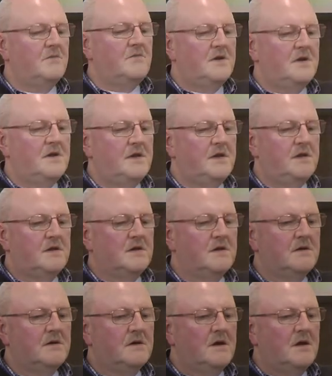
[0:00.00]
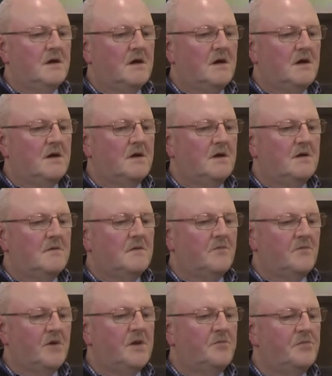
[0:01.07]
I'm really, uh, uh,
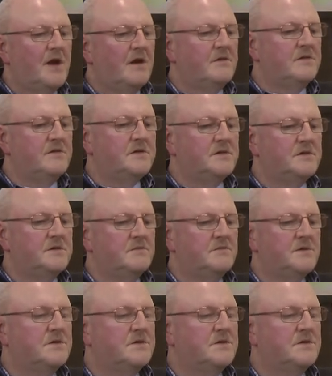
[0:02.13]
I'm really proud of this um,